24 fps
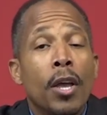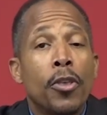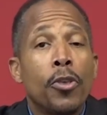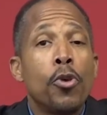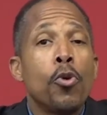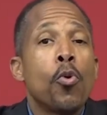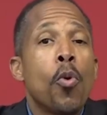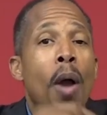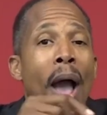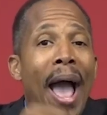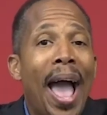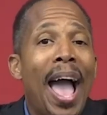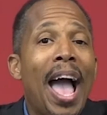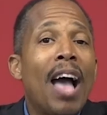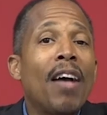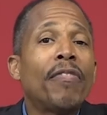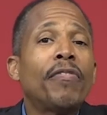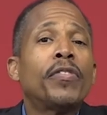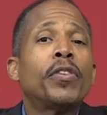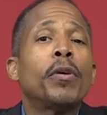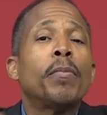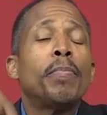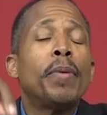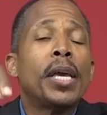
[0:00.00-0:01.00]
you
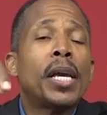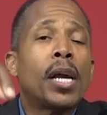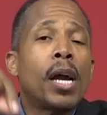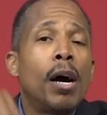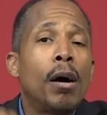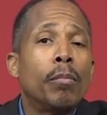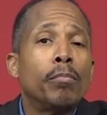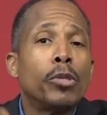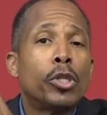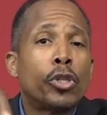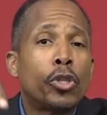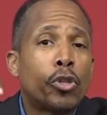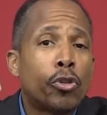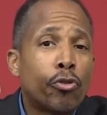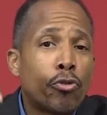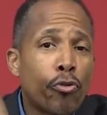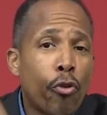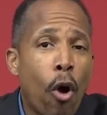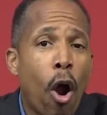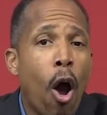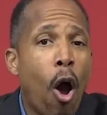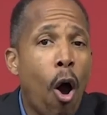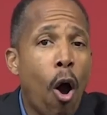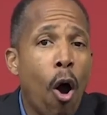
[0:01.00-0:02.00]
have to become
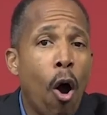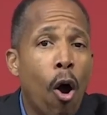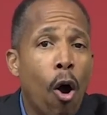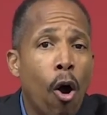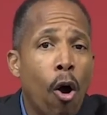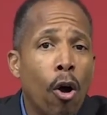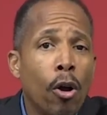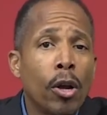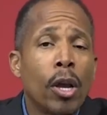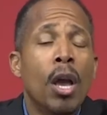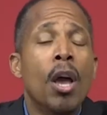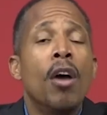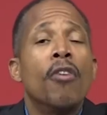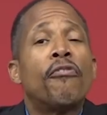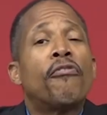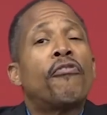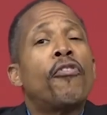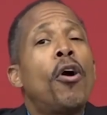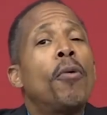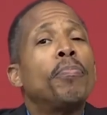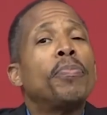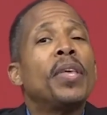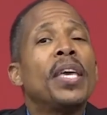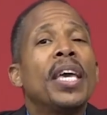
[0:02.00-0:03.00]
strong
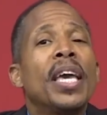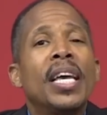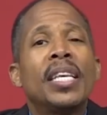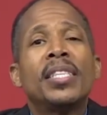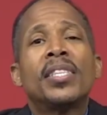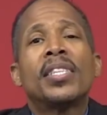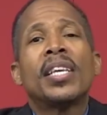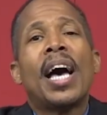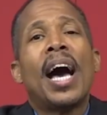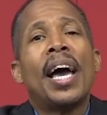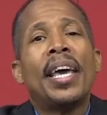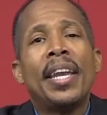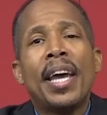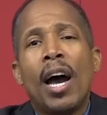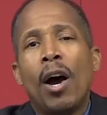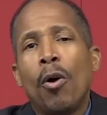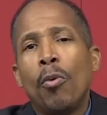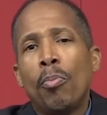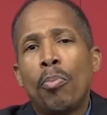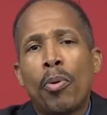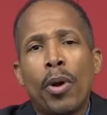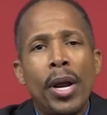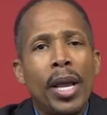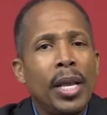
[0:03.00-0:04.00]
from the inside
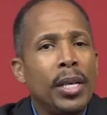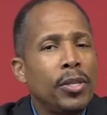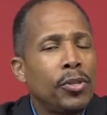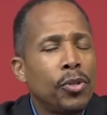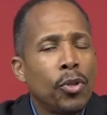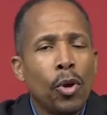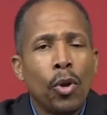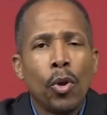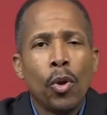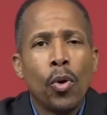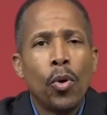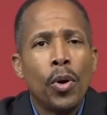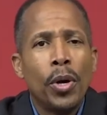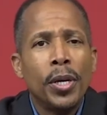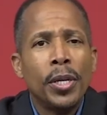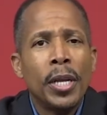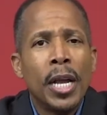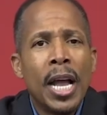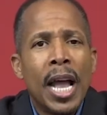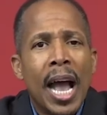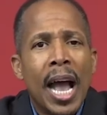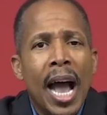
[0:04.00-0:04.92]
out. Praise the Lord.